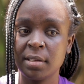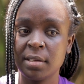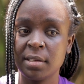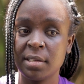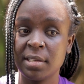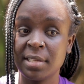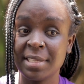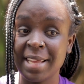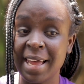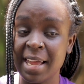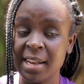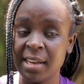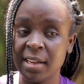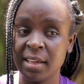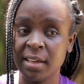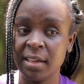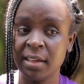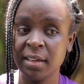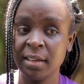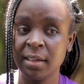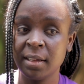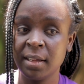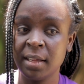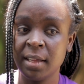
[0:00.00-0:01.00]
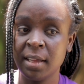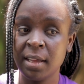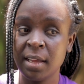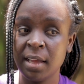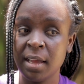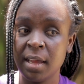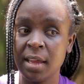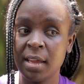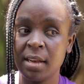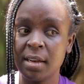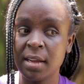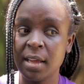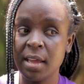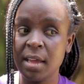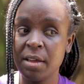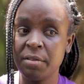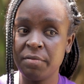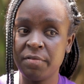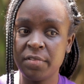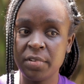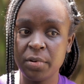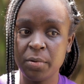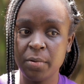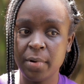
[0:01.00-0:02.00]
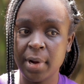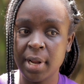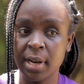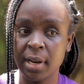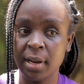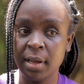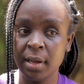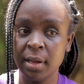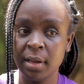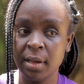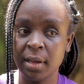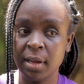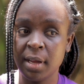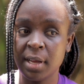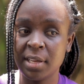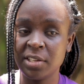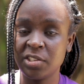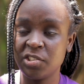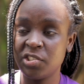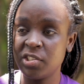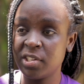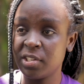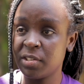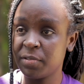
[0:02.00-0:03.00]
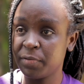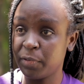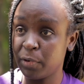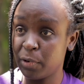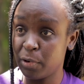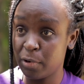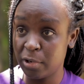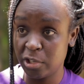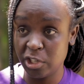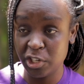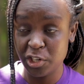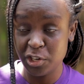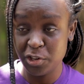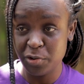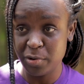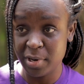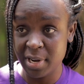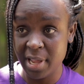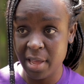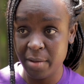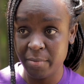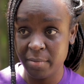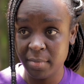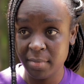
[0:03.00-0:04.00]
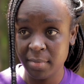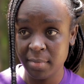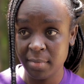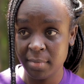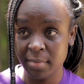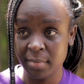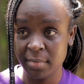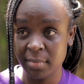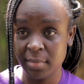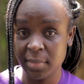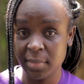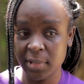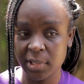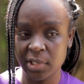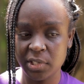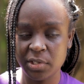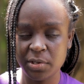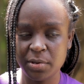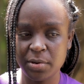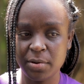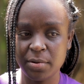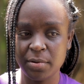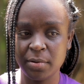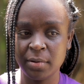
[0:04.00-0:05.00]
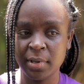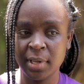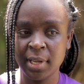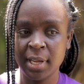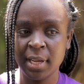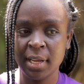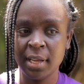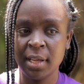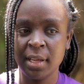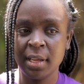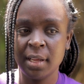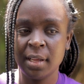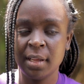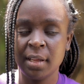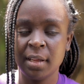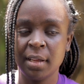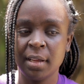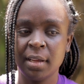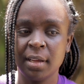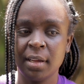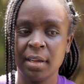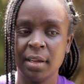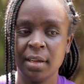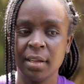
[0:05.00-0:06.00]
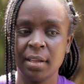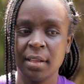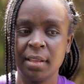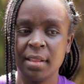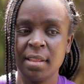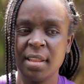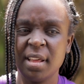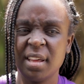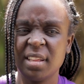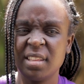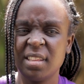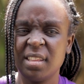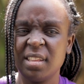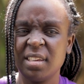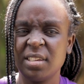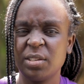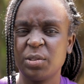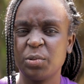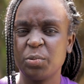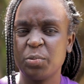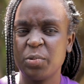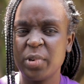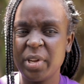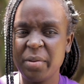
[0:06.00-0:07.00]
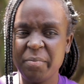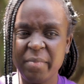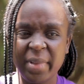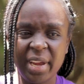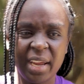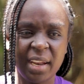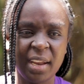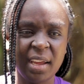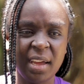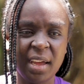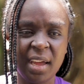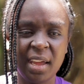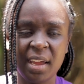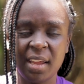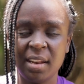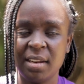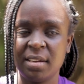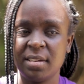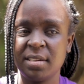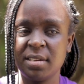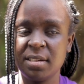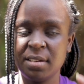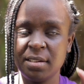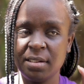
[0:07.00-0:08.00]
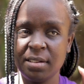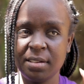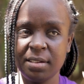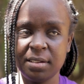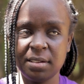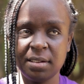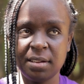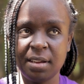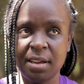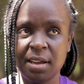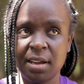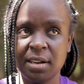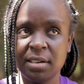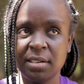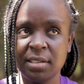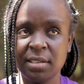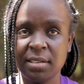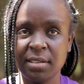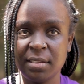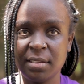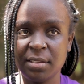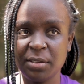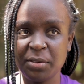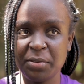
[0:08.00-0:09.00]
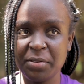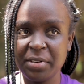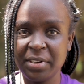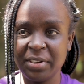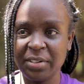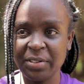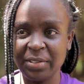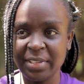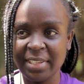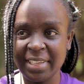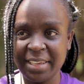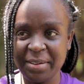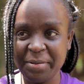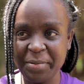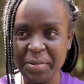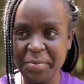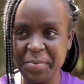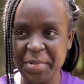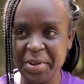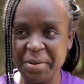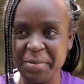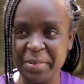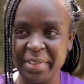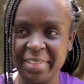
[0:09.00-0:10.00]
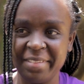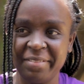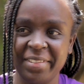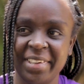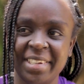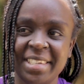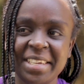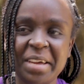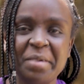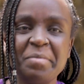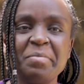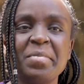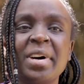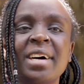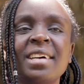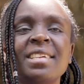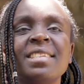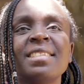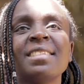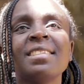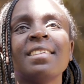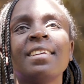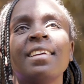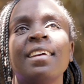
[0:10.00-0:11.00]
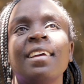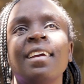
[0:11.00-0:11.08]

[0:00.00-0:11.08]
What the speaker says: Sunday and everyone has just forgotten your name. So there are these women, and I'm sorry to say women with vitambas,